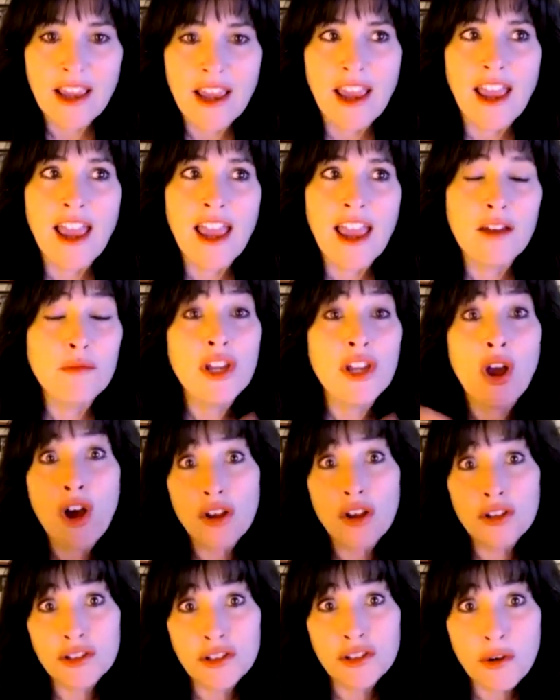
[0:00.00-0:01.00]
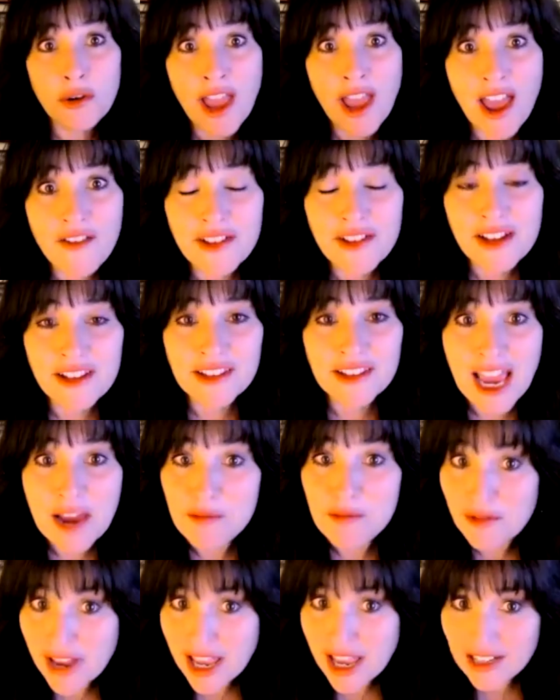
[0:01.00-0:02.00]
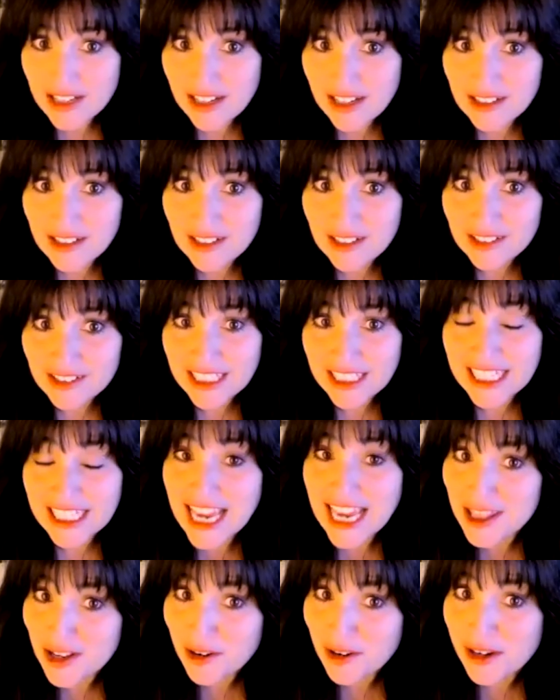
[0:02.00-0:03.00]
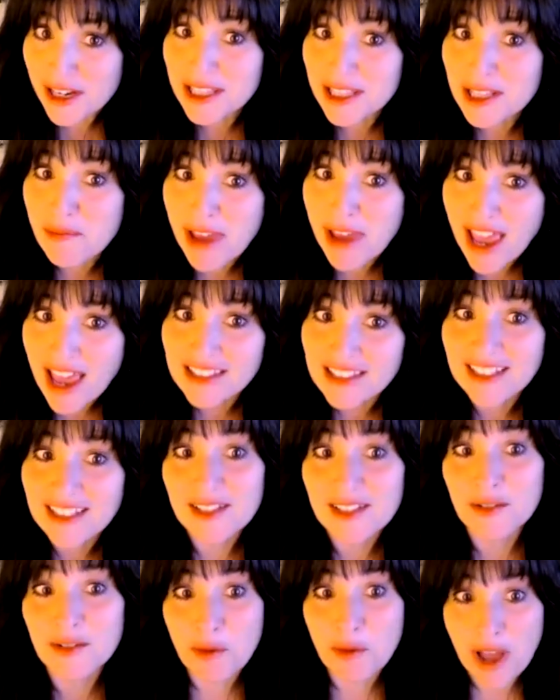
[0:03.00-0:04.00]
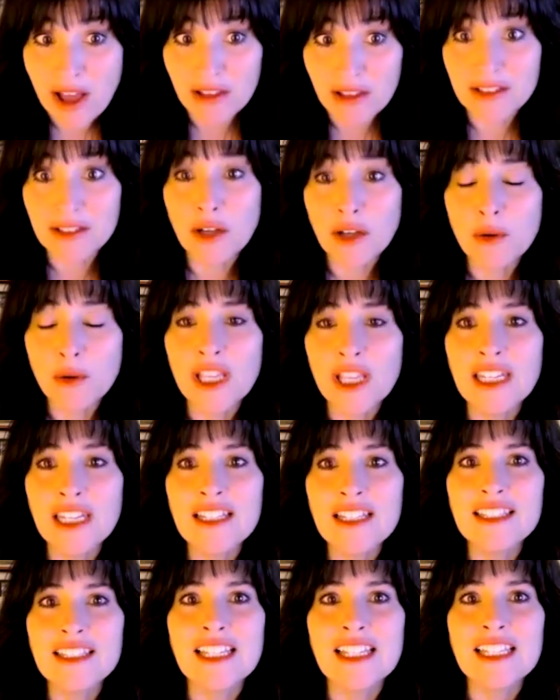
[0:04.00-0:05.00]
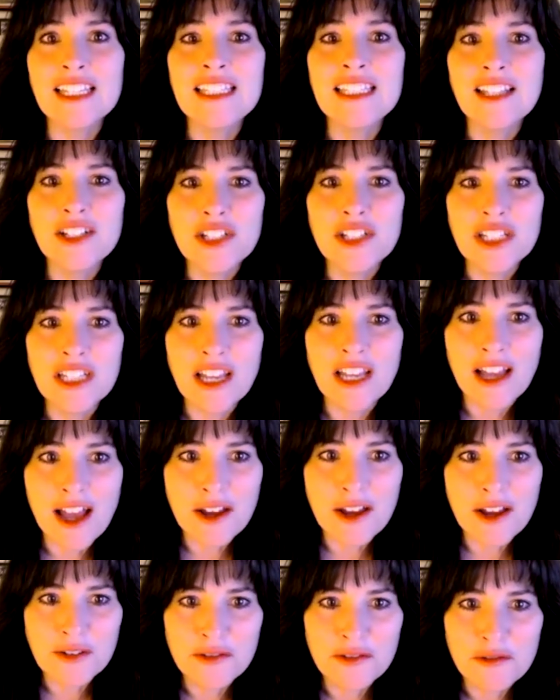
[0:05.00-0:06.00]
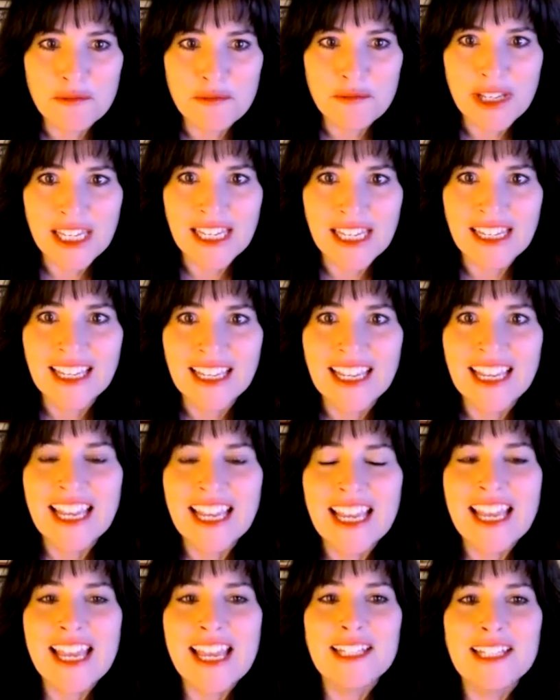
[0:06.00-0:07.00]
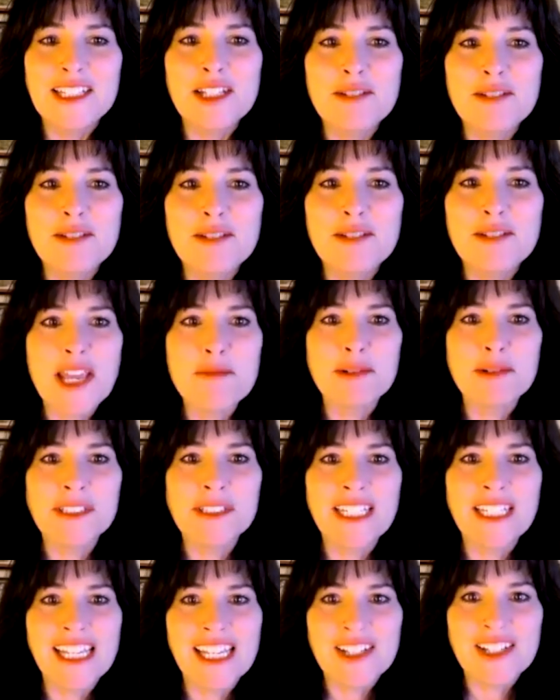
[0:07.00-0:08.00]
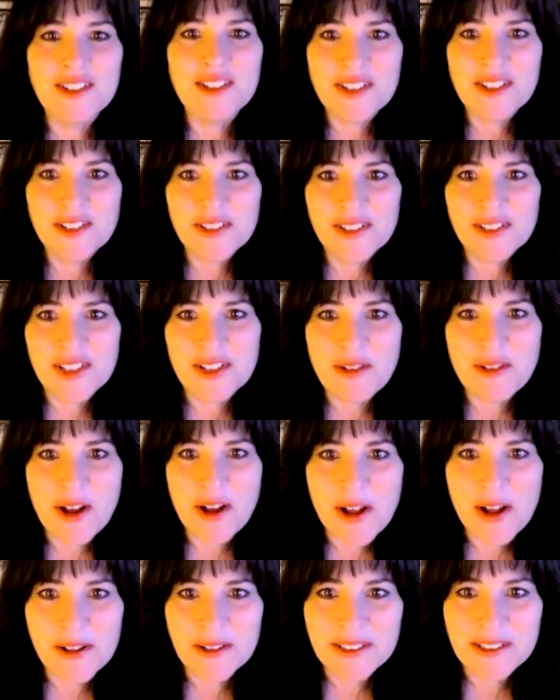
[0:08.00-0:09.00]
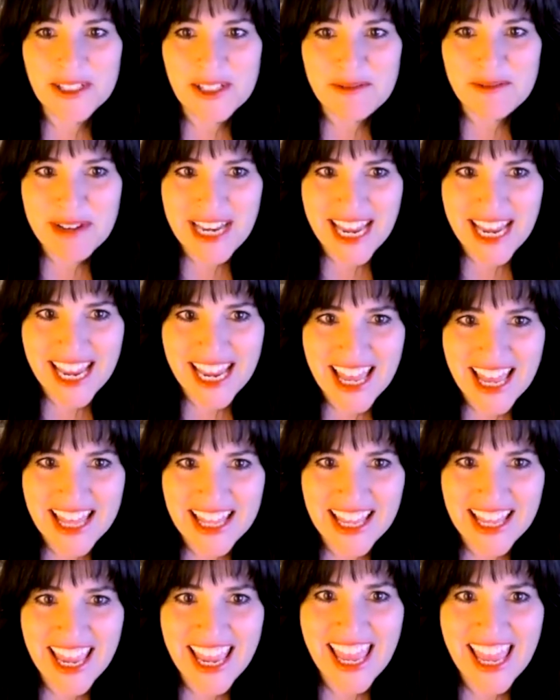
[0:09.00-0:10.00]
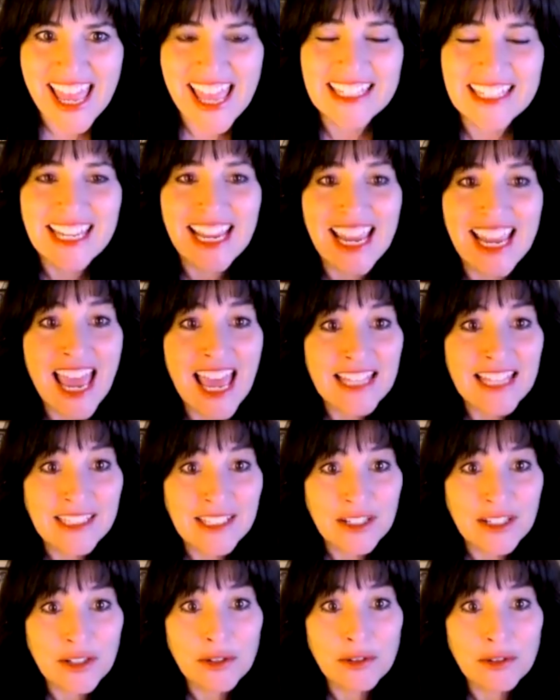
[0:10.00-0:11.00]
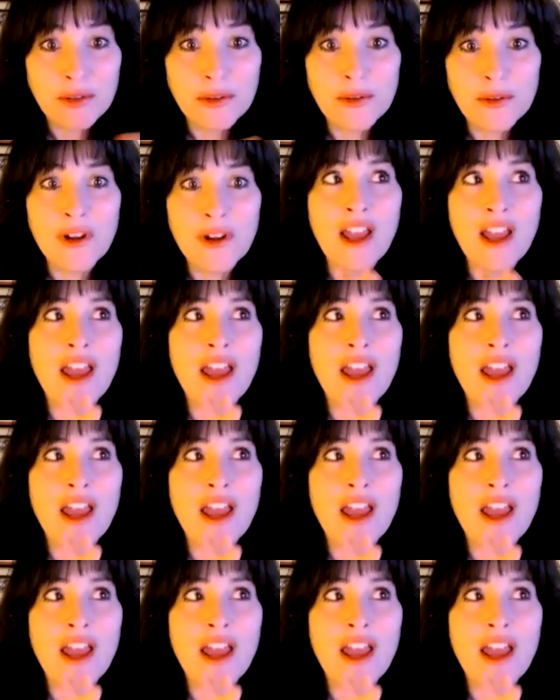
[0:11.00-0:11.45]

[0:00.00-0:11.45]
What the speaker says: And we also have collaborated together in the past as well. So it is such an honor for me to be able to introduce you all to Mireya and to ask you